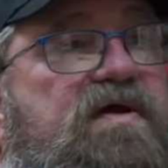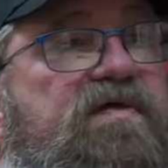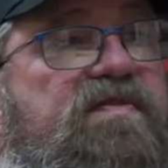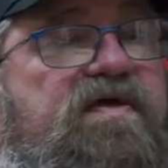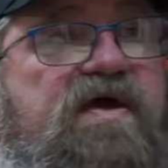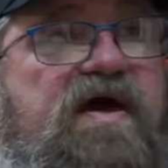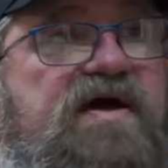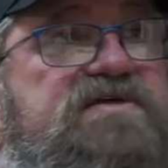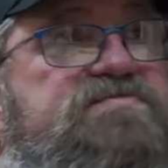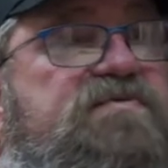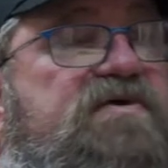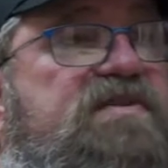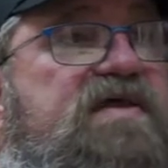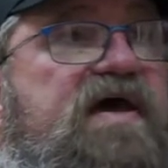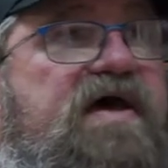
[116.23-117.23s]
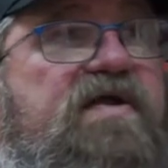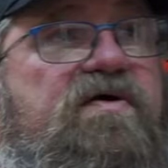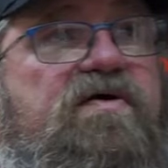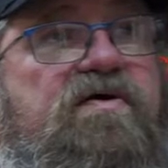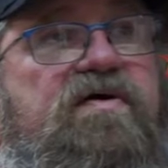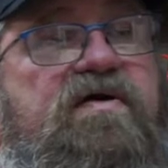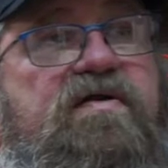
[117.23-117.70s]
The guys put that
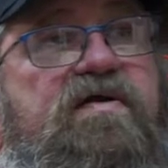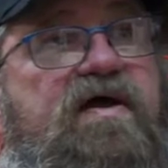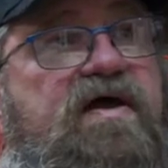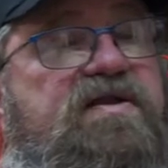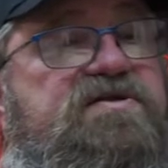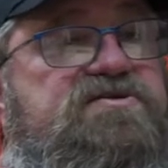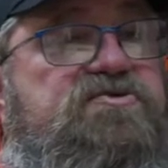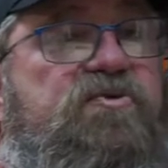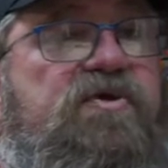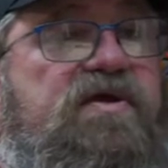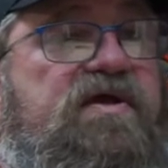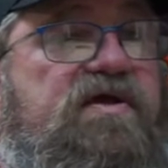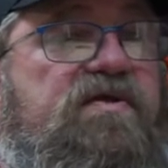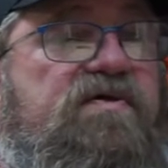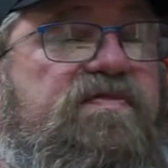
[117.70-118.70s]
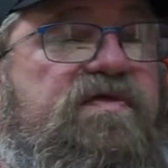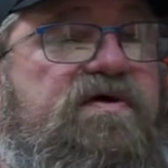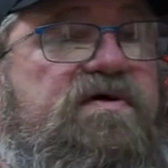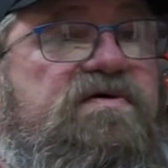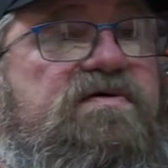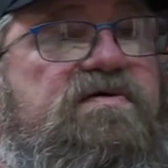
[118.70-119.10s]
on. I got to join in on the